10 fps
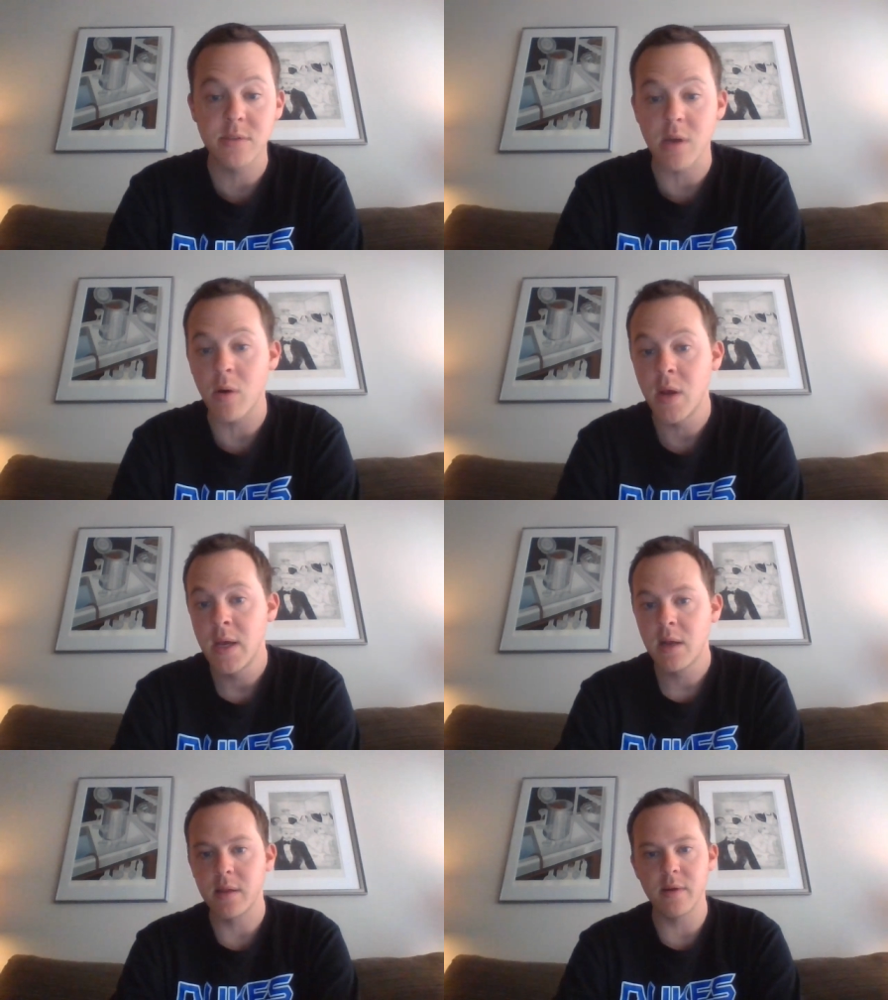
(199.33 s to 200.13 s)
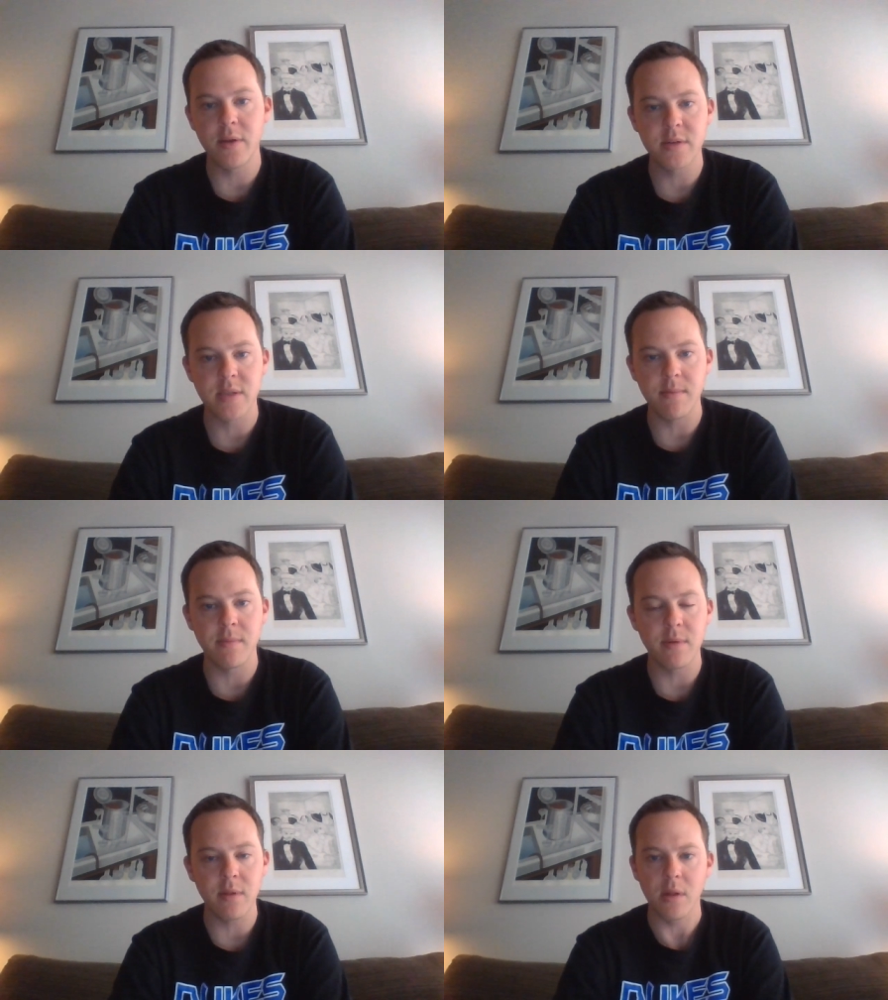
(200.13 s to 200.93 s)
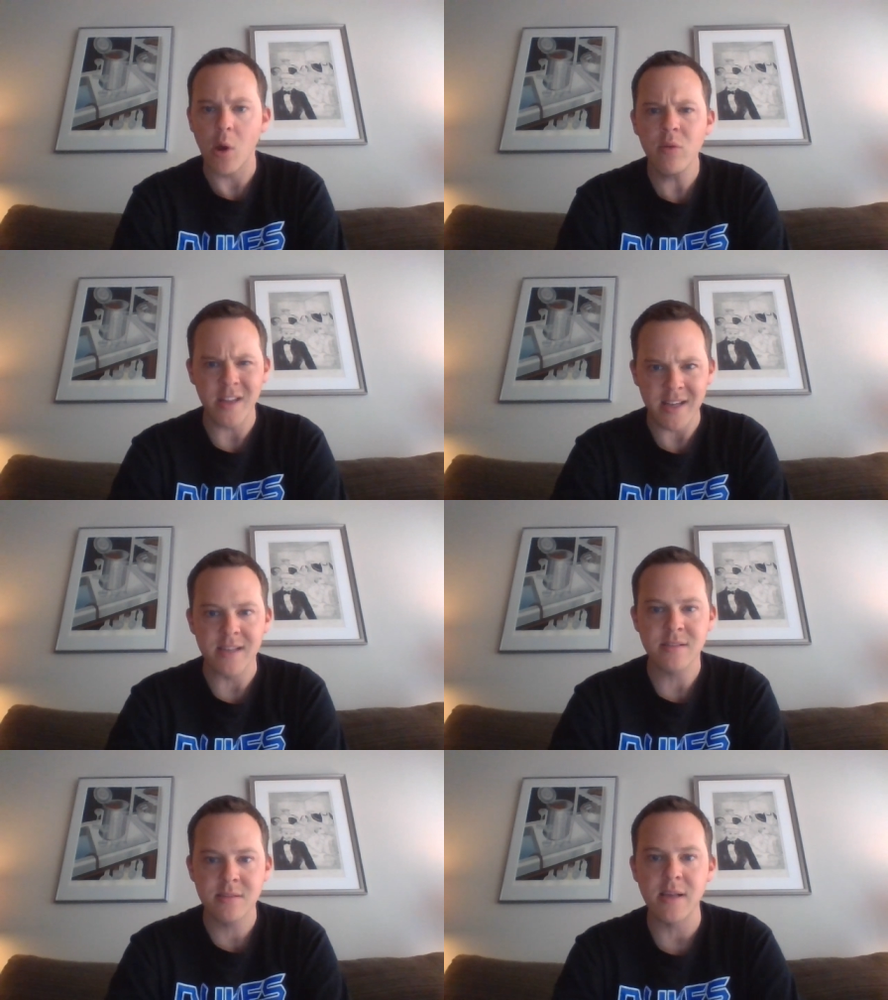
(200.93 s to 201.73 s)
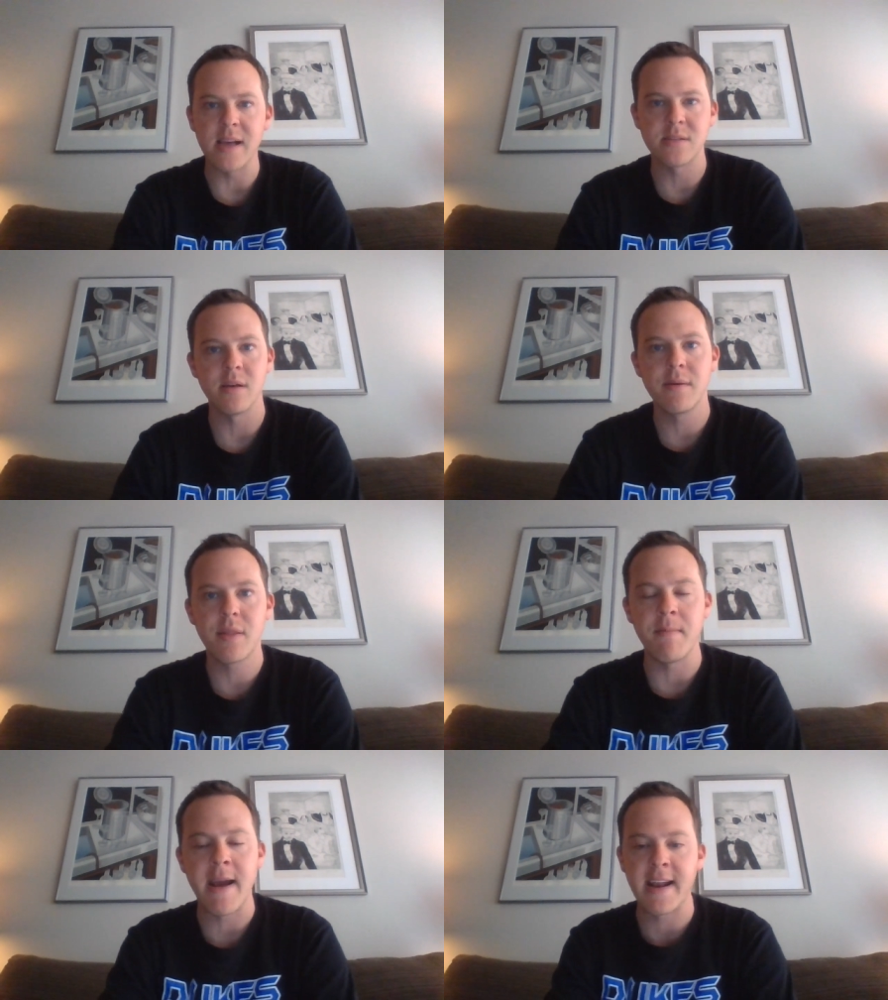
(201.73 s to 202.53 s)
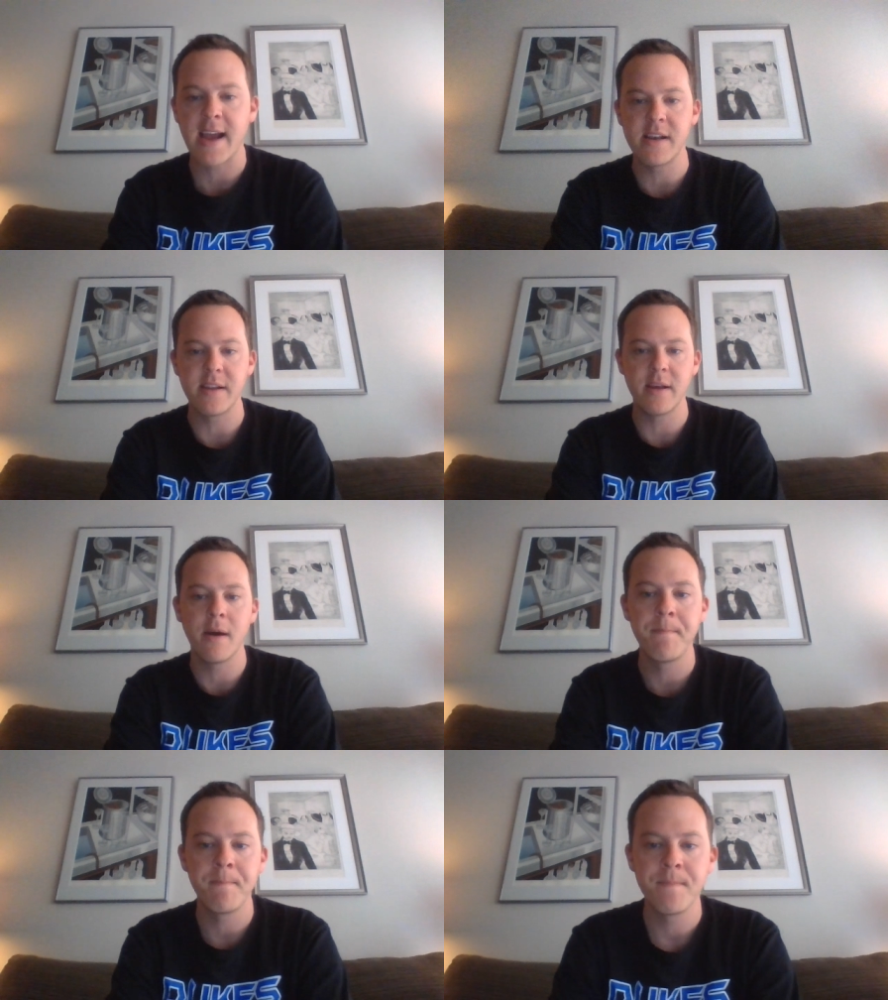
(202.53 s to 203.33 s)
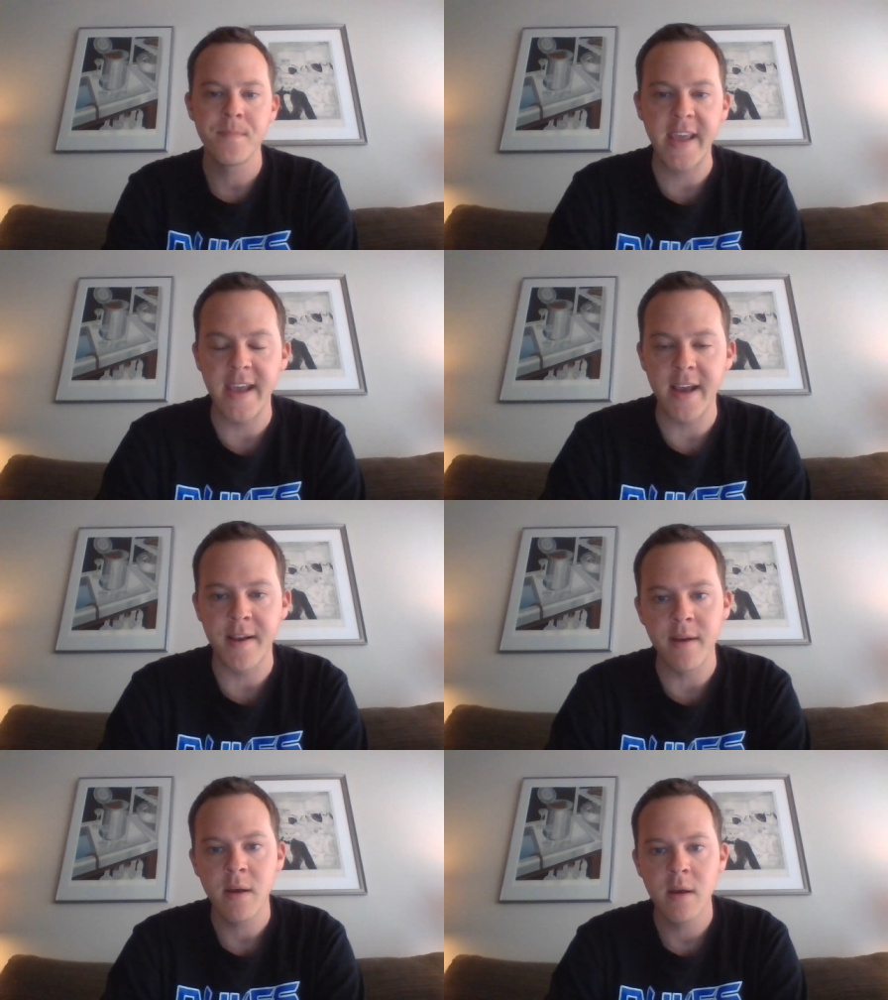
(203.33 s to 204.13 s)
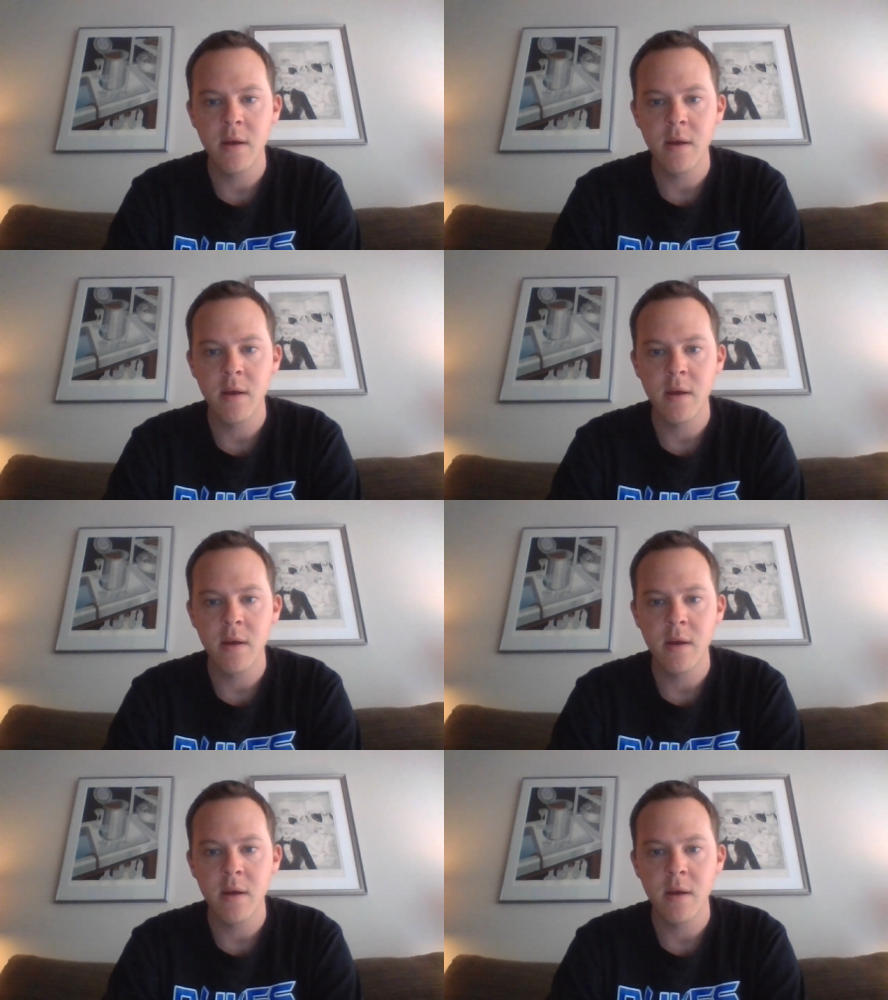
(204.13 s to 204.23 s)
So clearly, there's some loneliness as a thematic idea in